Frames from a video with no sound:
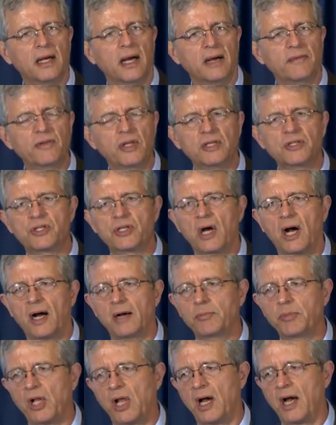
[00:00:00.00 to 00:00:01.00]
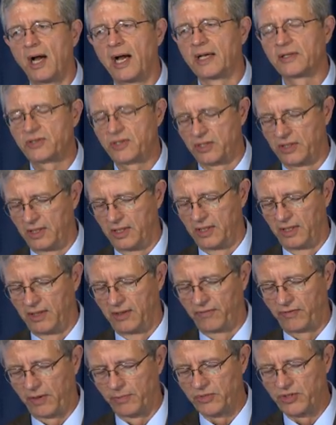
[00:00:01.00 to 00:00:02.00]
of the job loss
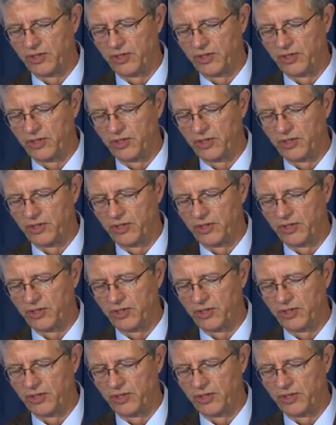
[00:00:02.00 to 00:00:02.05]
from